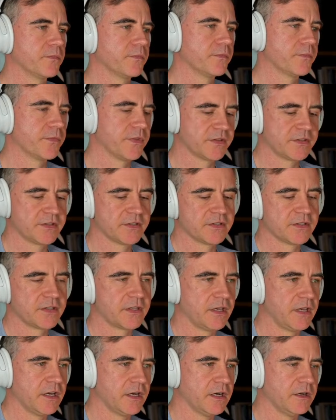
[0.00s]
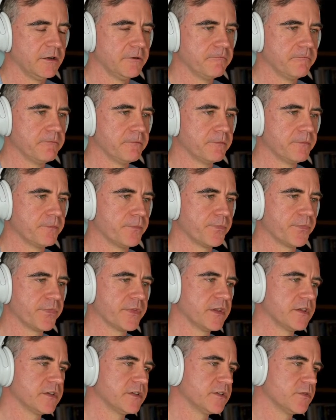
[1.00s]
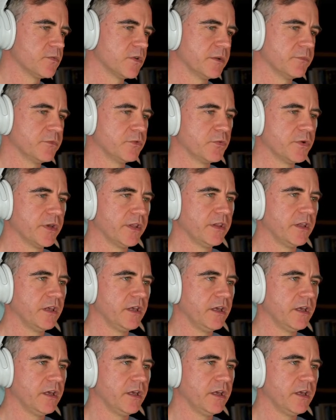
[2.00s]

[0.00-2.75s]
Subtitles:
This is what I'm doing the